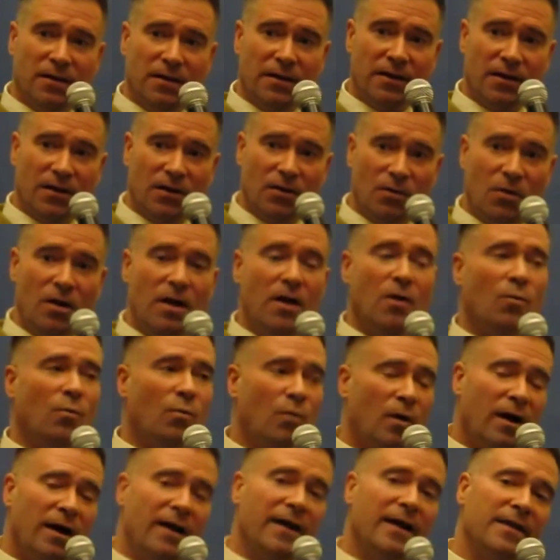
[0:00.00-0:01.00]

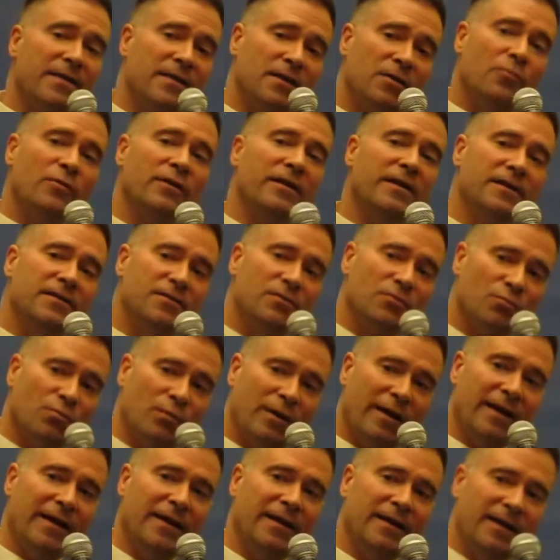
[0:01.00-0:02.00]
Why I think we need to
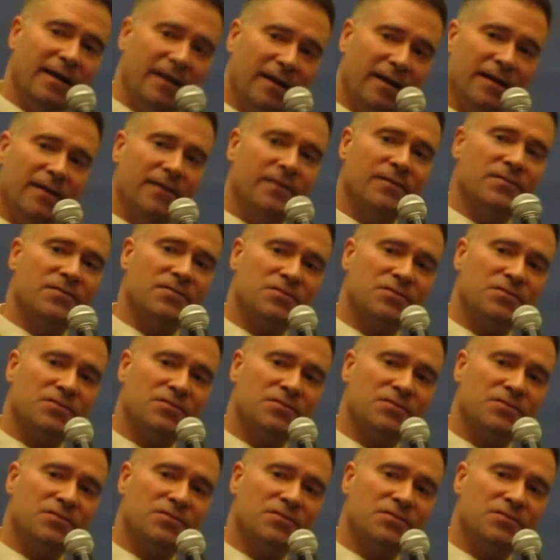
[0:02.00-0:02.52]
rein in